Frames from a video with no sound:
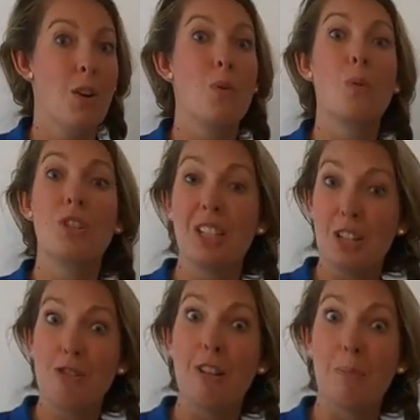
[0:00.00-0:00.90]
Which is
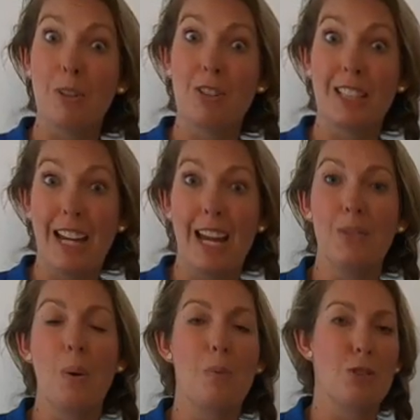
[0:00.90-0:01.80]
interesting because again,
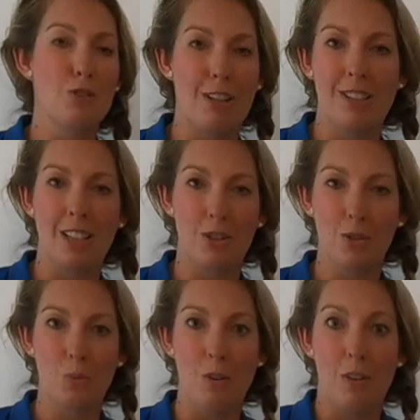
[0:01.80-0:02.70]
when we're stressed, anxious
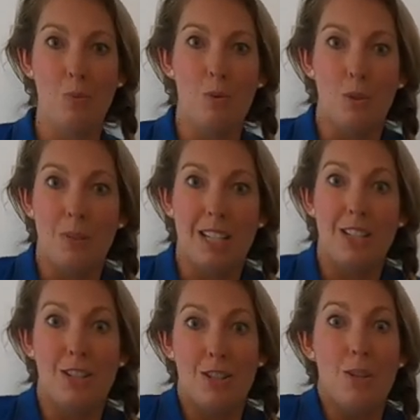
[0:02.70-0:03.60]
and worried, what do we tend
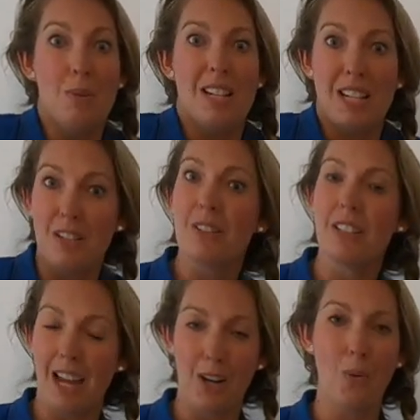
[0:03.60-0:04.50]
to do? We tend to
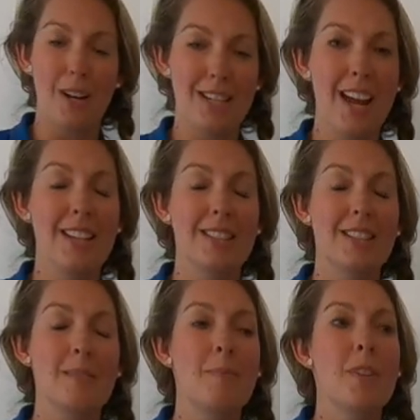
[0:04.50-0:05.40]
get quite
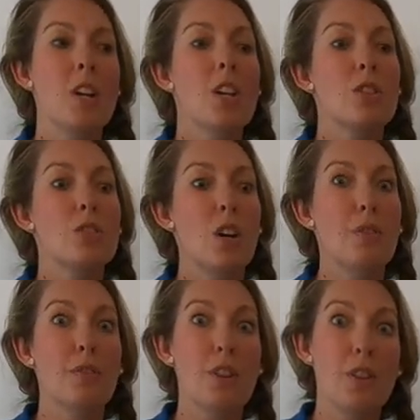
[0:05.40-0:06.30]
tense. So
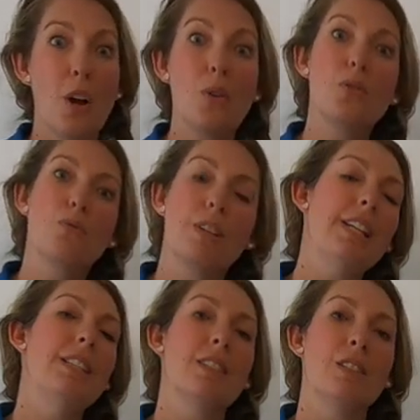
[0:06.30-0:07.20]
for those
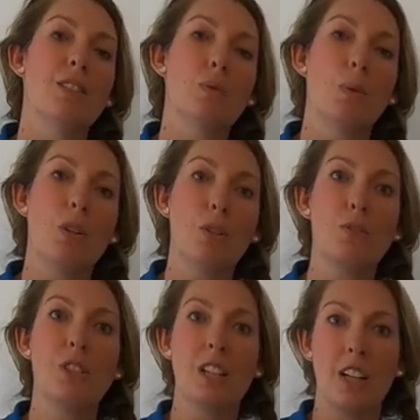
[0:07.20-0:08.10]
reasons, we
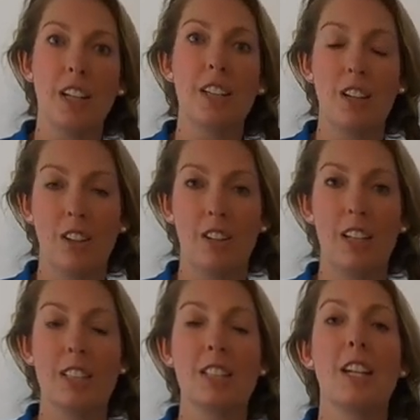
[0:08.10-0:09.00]
often like
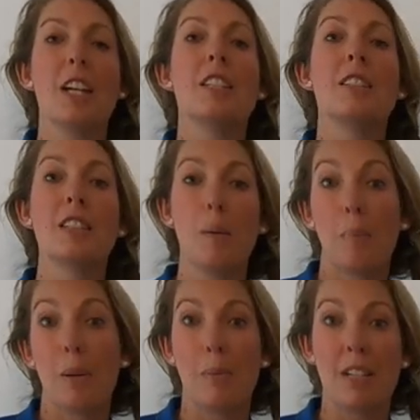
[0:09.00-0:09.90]
clients
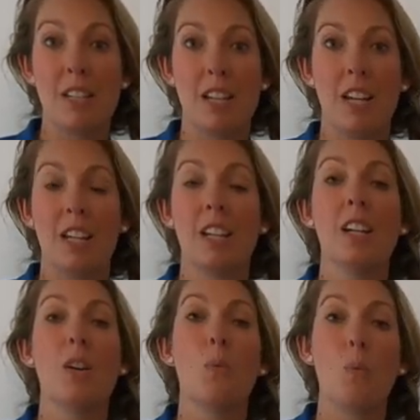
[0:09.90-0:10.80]
supplementing
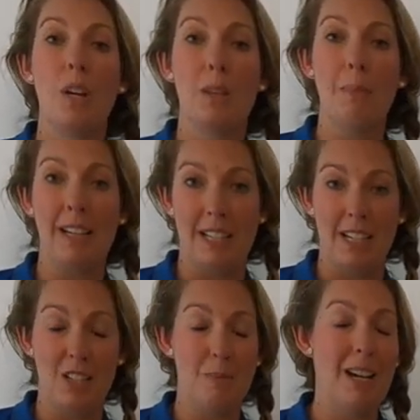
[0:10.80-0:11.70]
with magnesium.